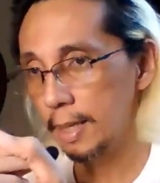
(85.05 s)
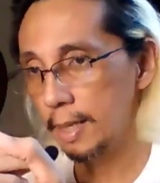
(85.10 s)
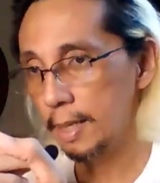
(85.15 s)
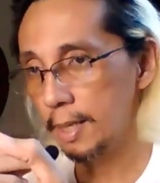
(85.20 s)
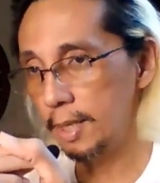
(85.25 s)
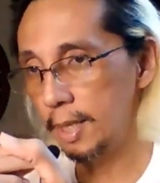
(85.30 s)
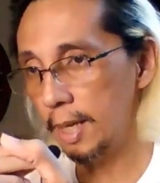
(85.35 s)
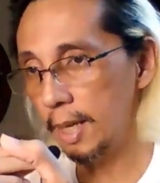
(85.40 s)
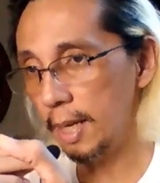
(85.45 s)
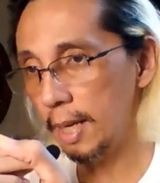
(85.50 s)

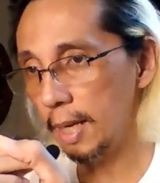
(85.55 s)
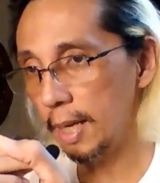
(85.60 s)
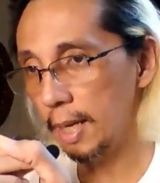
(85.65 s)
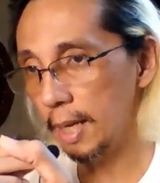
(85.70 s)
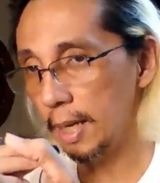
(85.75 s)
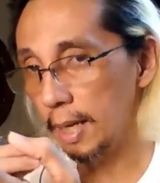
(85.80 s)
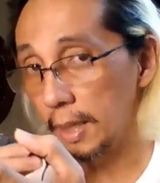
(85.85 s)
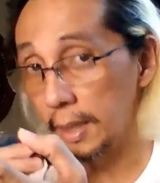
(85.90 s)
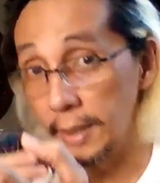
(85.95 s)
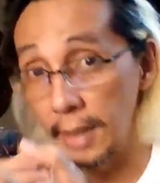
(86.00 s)

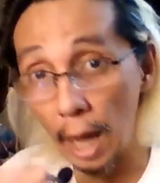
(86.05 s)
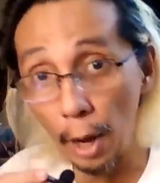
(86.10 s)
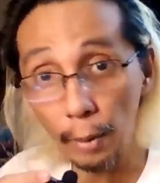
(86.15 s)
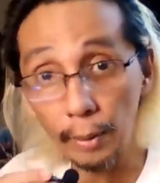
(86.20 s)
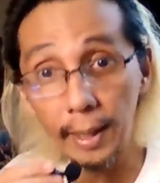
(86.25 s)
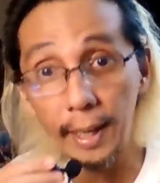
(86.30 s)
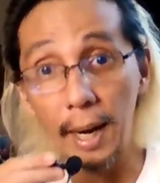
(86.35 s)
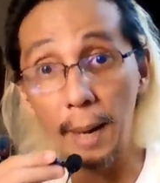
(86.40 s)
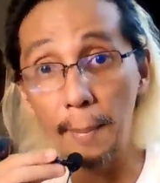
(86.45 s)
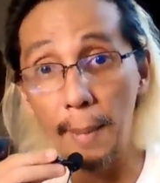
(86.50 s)
Si
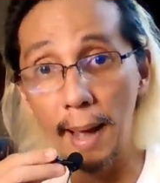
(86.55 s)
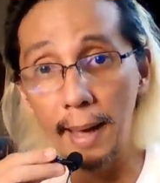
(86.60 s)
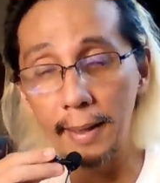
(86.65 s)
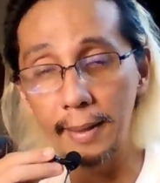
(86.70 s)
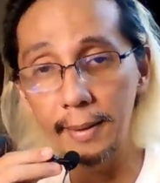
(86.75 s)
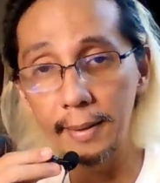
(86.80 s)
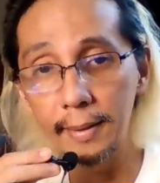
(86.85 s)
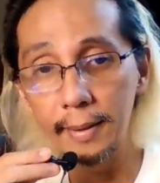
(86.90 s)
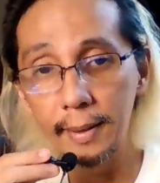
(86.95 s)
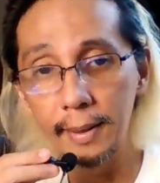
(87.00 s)
Naoya
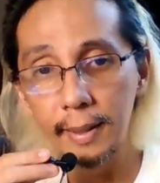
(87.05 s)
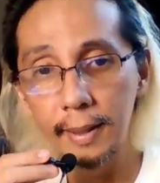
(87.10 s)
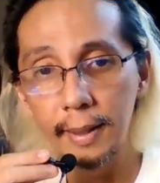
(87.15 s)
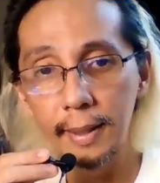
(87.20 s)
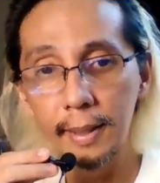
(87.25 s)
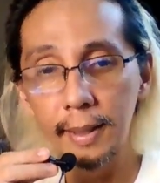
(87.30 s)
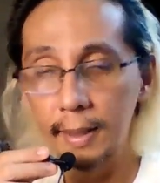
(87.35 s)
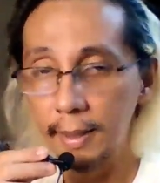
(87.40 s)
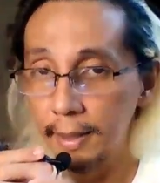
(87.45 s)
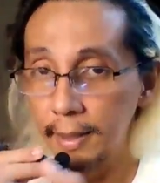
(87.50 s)
naman,
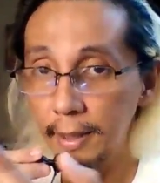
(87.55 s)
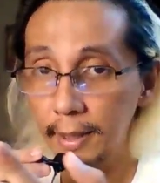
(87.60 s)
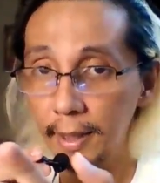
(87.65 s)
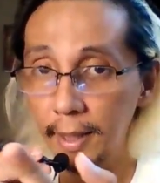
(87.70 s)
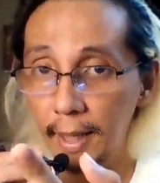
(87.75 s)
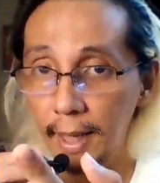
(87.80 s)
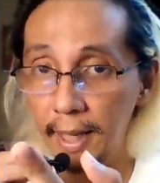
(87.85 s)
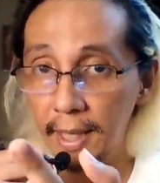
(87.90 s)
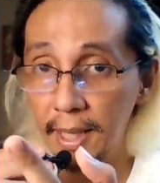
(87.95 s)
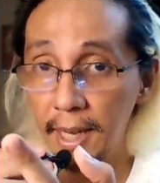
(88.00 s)

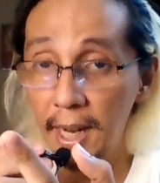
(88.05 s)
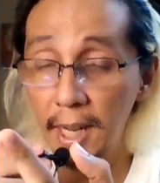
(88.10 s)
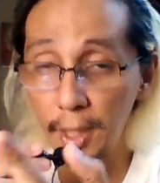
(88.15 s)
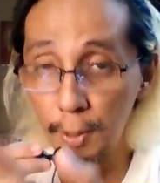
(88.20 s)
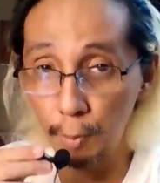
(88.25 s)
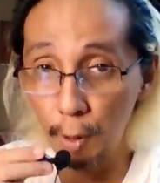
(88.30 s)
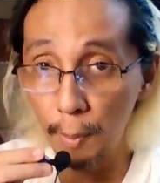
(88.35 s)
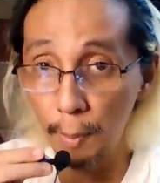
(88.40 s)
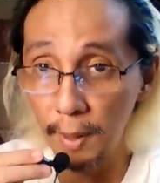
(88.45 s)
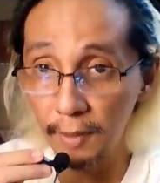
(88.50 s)
in
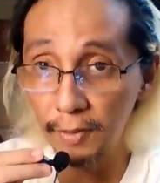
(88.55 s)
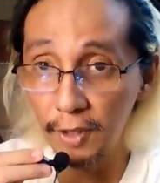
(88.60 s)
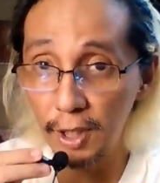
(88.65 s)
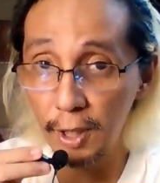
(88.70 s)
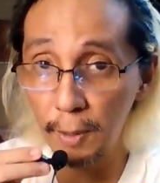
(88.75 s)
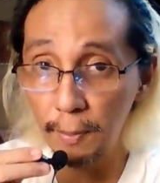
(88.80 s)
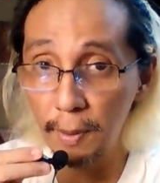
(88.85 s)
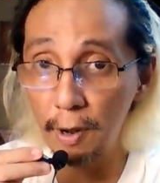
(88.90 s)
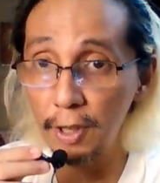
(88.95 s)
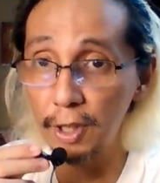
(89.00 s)
his moment of
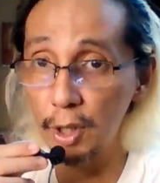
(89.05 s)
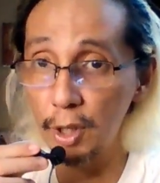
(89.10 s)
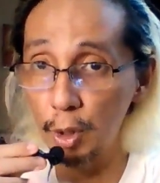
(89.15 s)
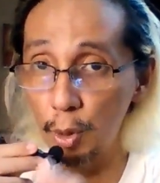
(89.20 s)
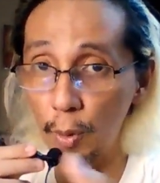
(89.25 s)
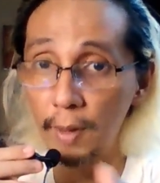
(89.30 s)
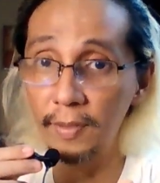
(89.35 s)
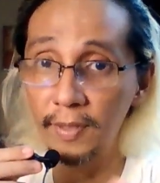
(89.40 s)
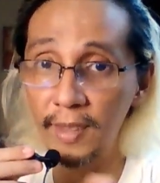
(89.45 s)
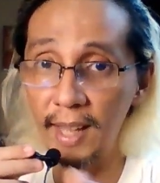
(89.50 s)
disappearance
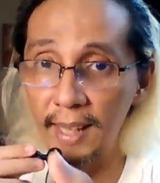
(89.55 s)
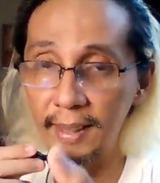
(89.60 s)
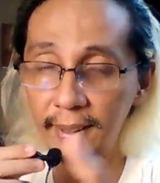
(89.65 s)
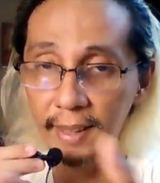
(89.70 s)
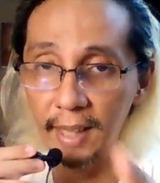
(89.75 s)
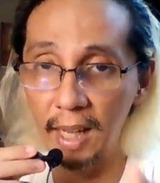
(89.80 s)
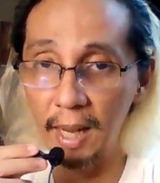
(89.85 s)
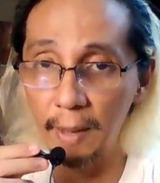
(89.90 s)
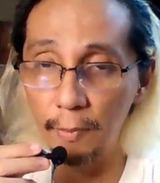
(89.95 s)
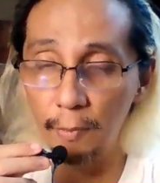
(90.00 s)
during that
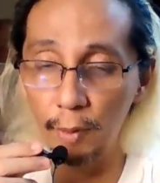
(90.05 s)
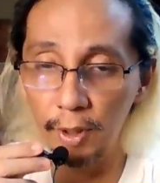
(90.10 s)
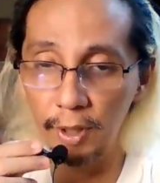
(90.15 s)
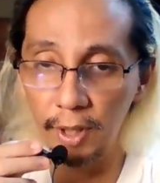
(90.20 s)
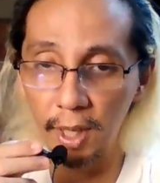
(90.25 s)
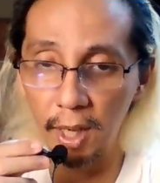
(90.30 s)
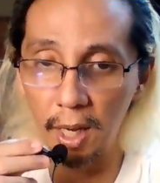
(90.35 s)
time with